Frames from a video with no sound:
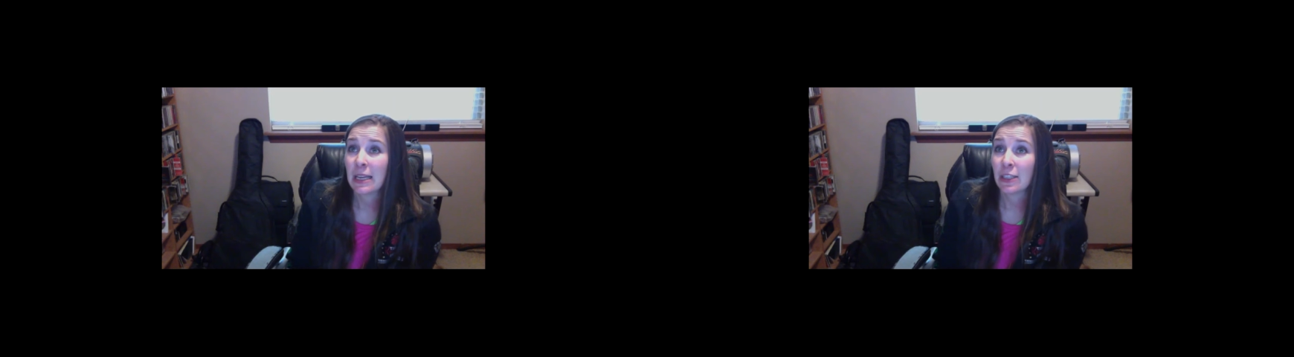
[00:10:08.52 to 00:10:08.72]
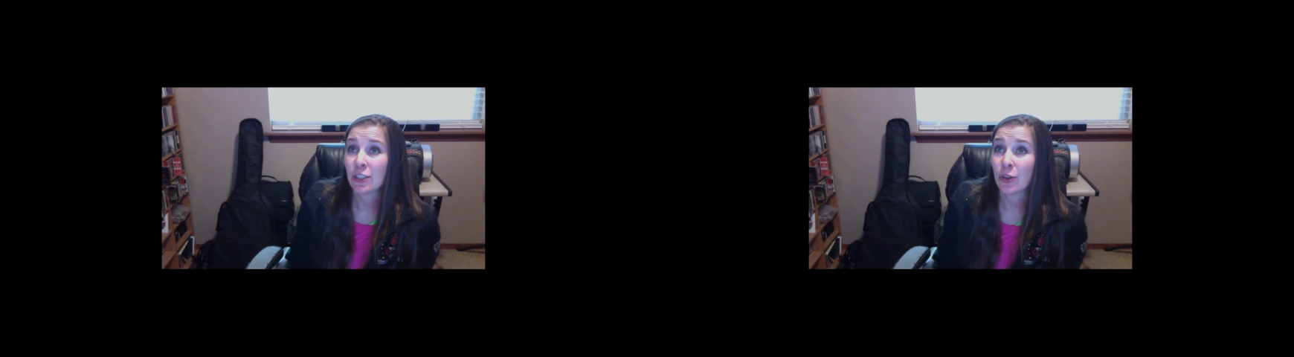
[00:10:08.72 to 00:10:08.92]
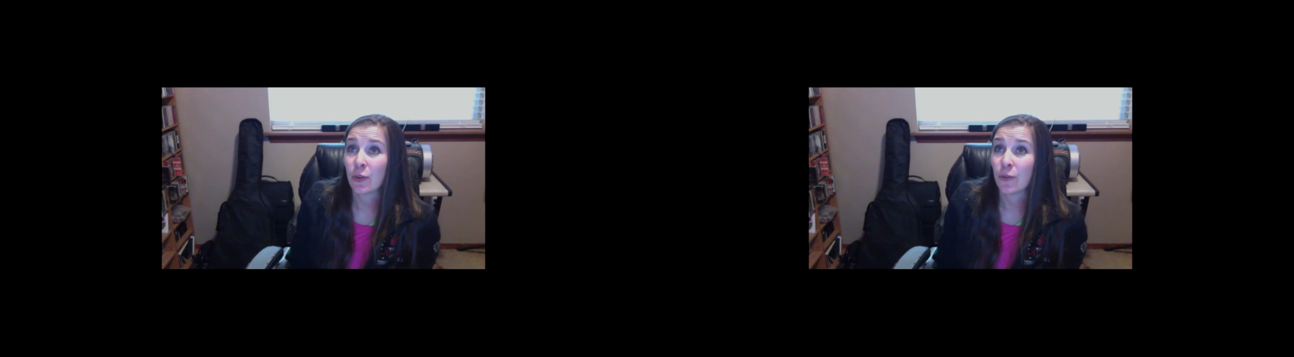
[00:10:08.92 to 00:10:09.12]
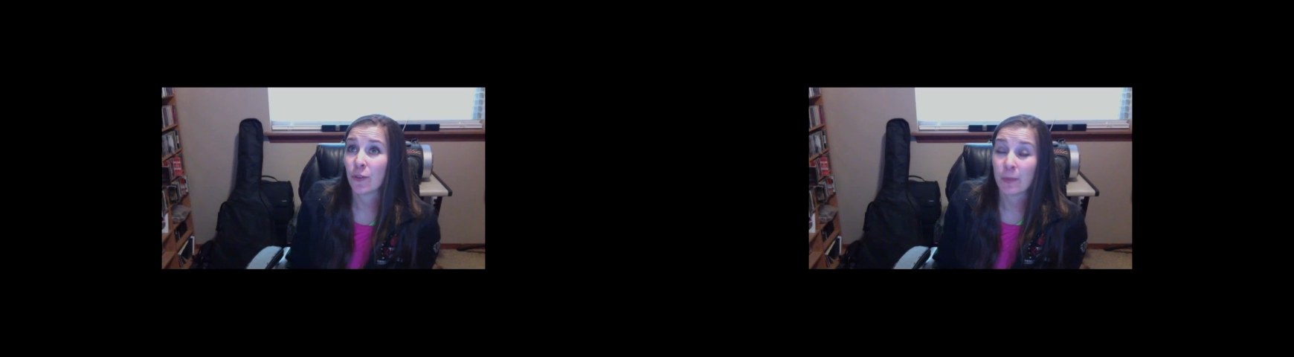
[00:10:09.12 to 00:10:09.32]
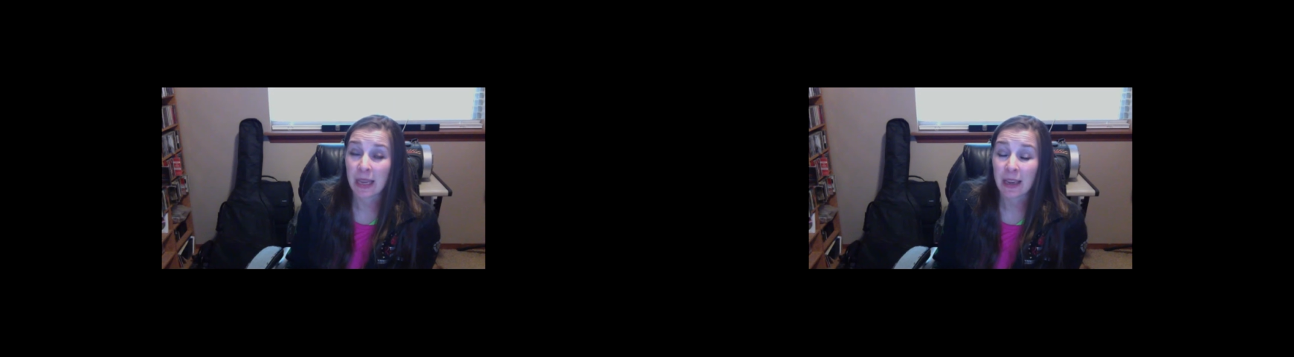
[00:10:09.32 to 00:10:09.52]
So for
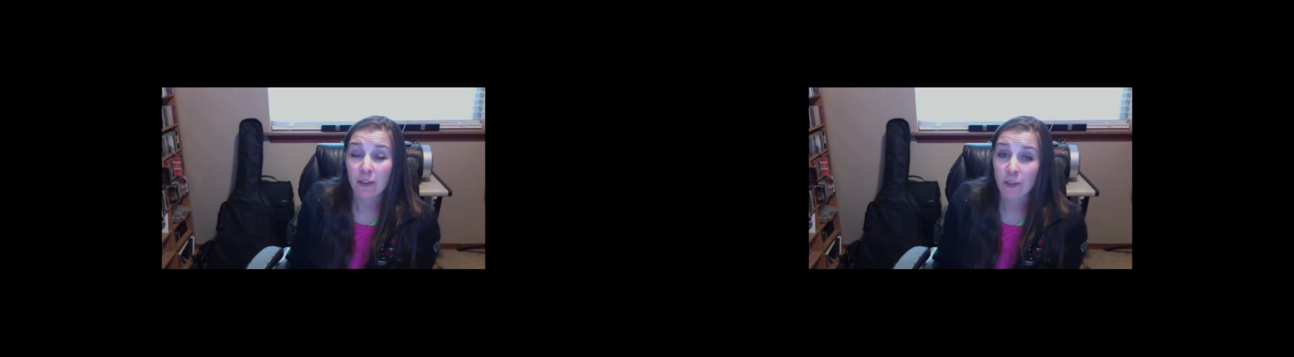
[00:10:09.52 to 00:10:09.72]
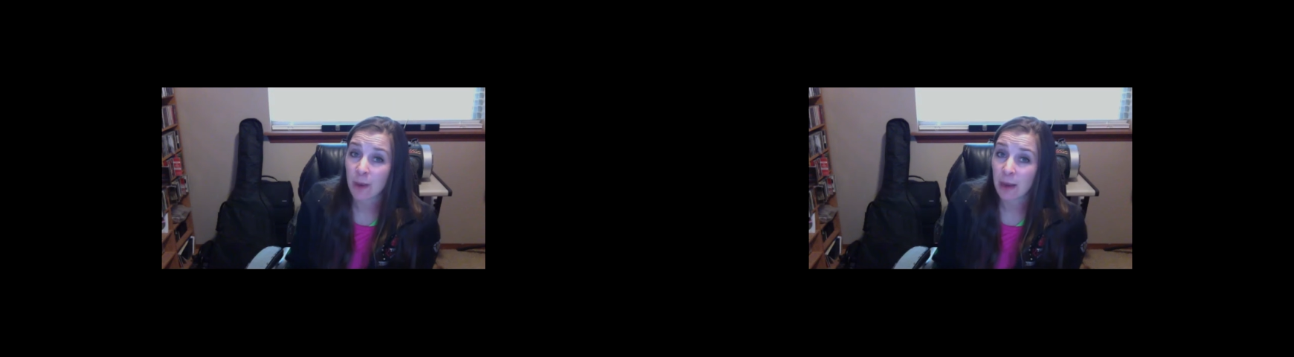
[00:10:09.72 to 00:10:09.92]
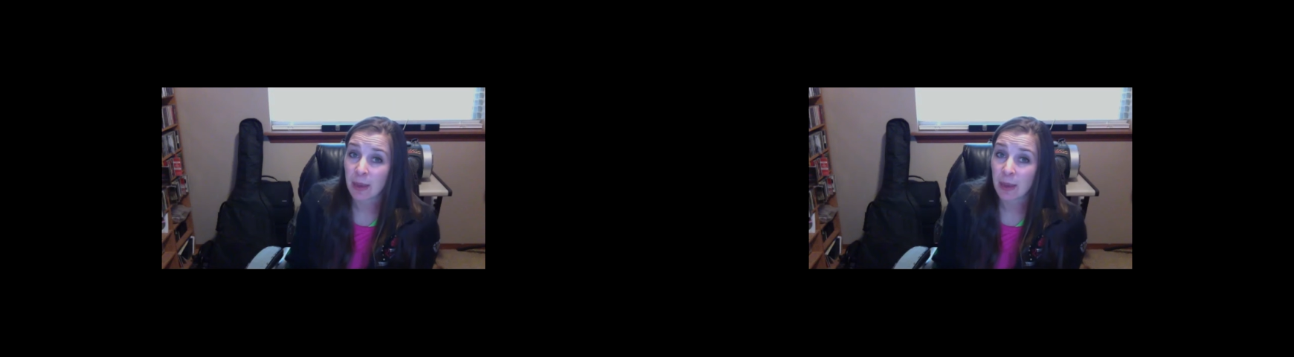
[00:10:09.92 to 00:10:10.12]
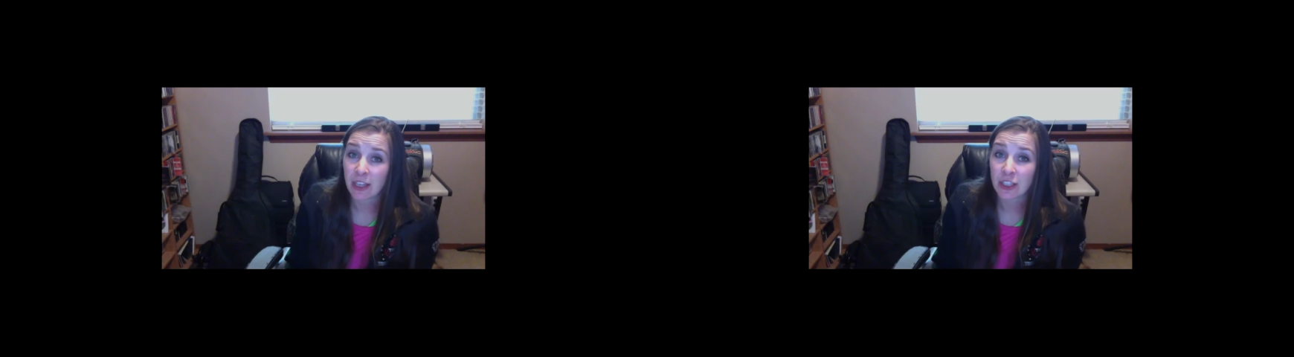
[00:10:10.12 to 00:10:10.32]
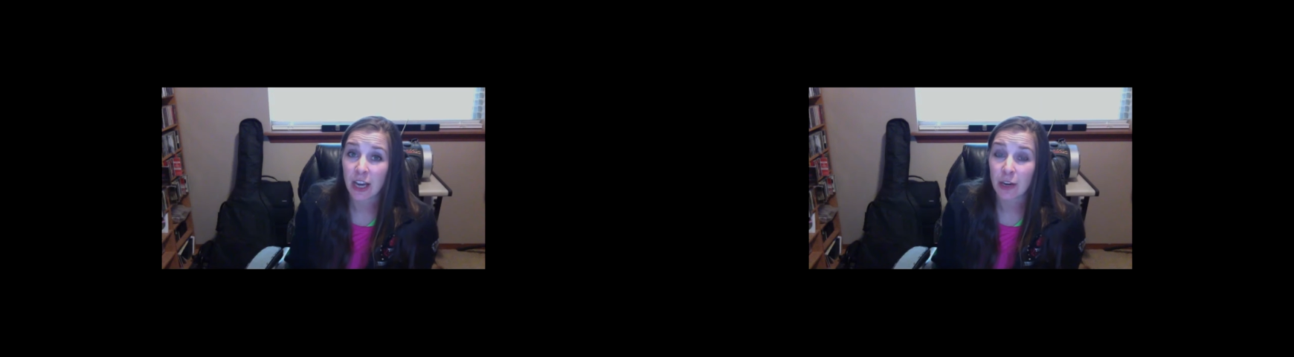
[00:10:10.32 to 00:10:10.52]
me, for my
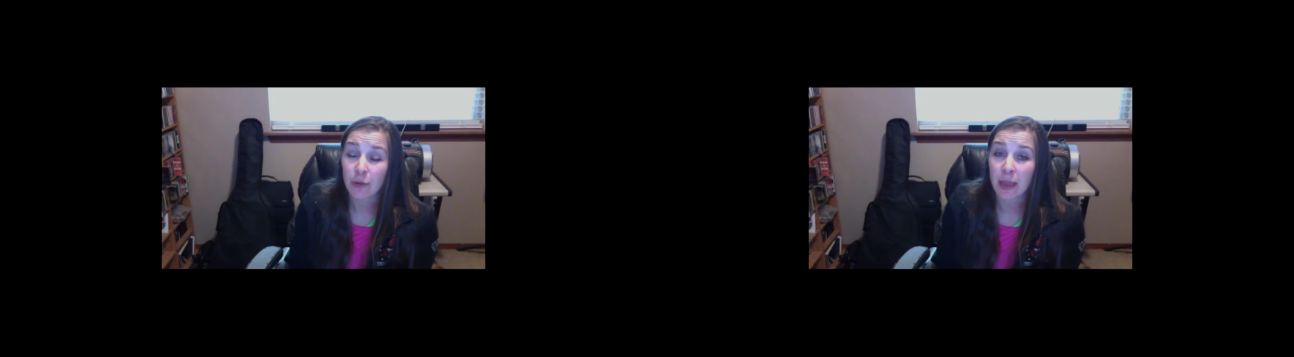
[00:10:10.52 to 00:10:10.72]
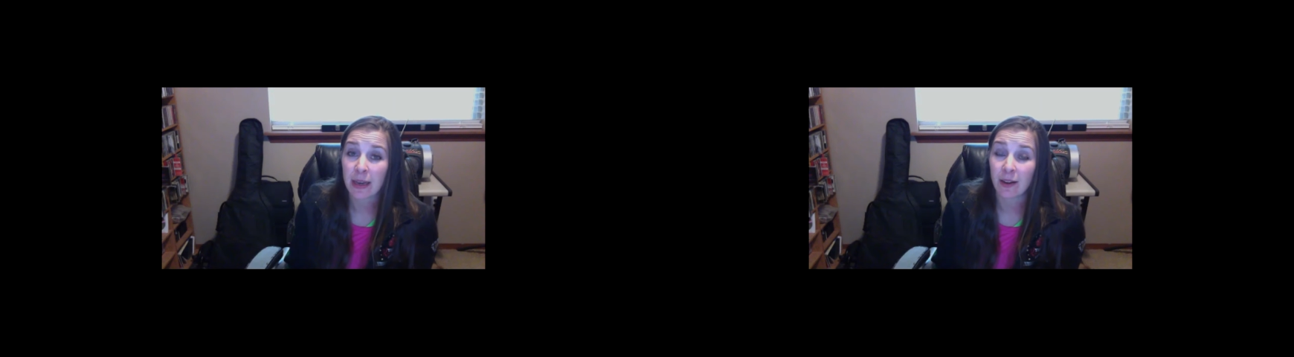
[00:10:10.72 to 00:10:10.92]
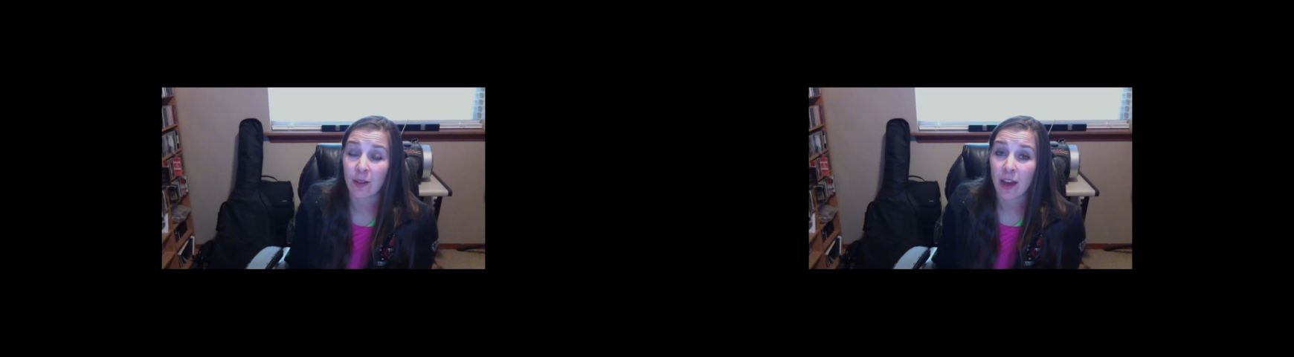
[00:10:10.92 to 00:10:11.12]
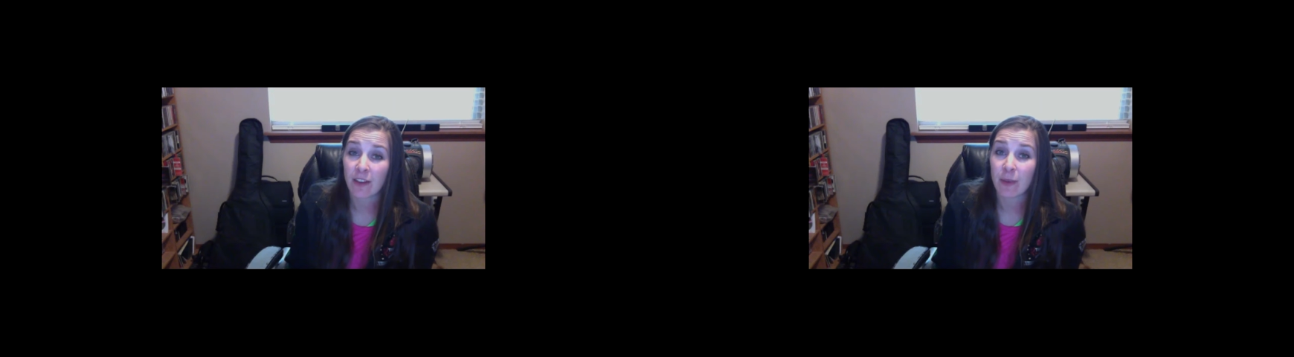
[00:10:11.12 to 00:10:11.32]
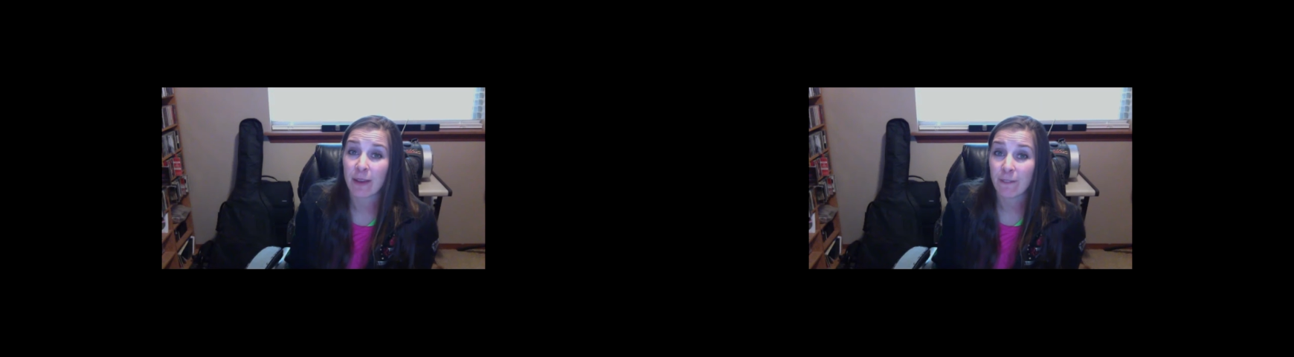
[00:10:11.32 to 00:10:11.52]
page, I created a lot
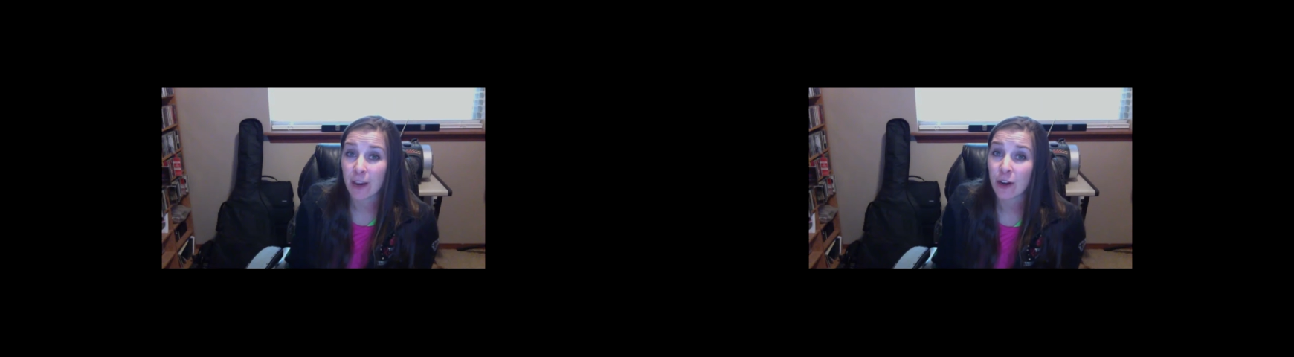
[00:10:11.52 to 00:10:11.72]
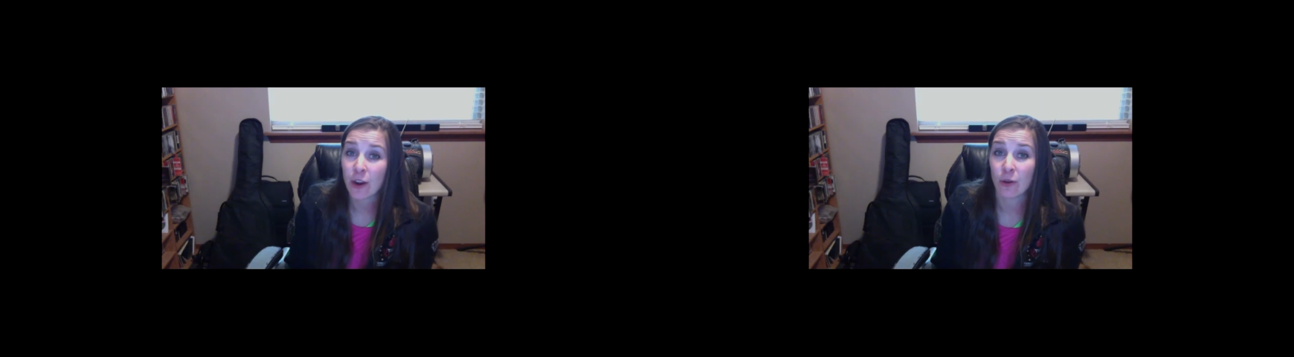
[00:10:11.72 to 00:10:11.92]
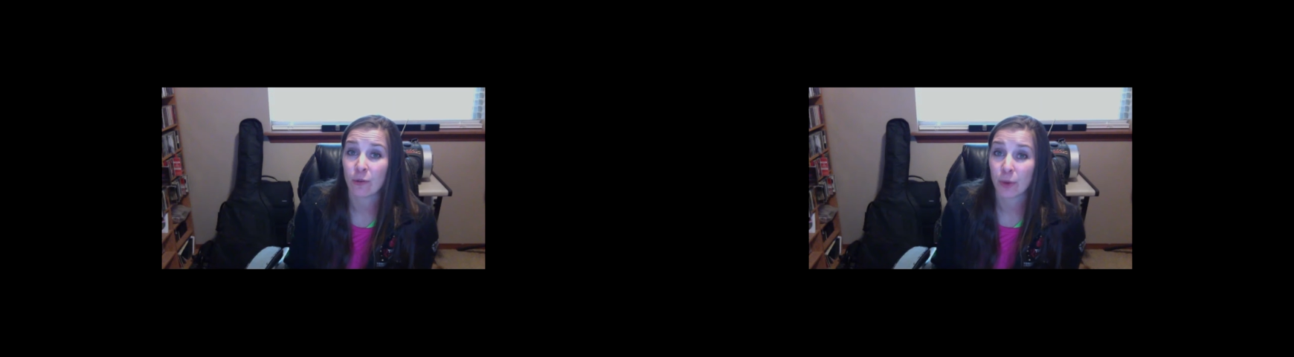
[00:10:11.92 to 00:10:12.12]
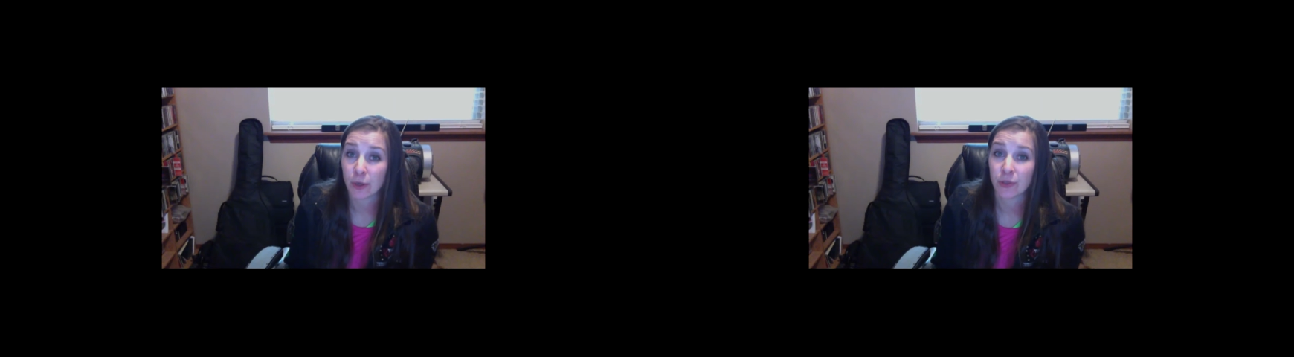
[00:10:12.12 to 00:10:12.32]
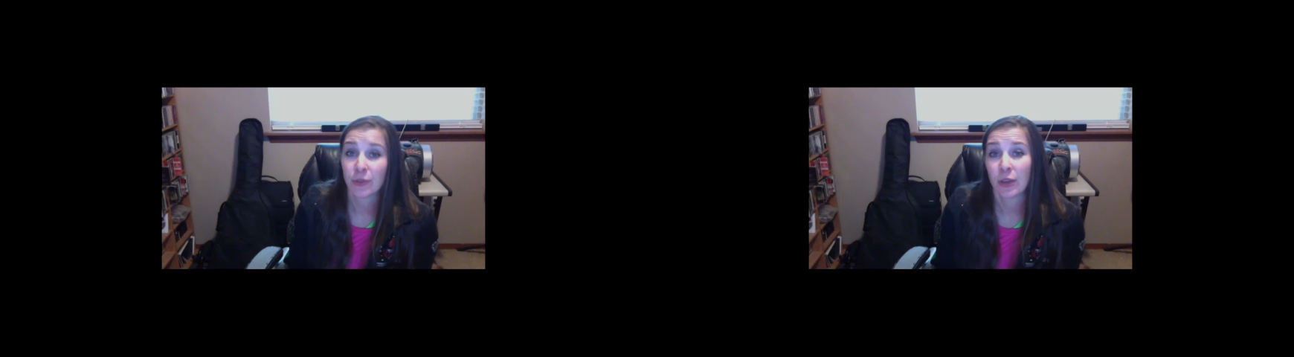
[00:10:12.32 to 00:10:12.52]
of my very own
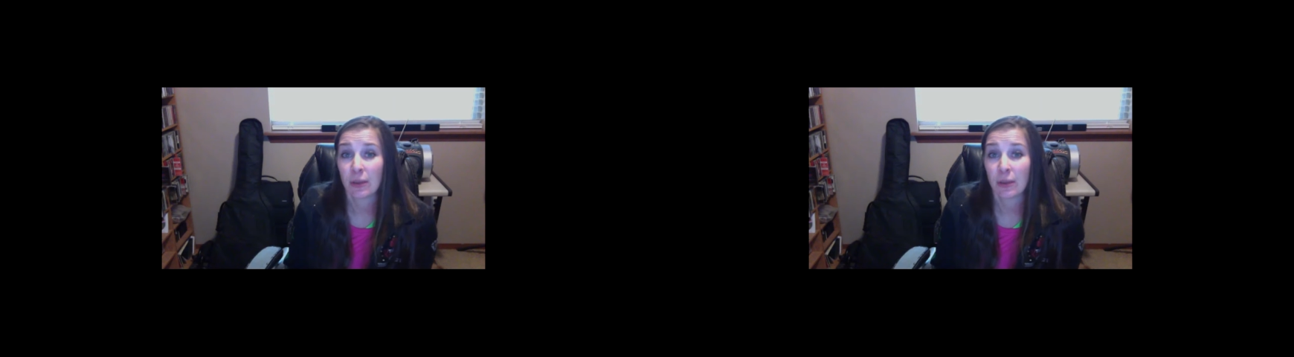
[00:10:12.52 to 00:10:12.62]
personal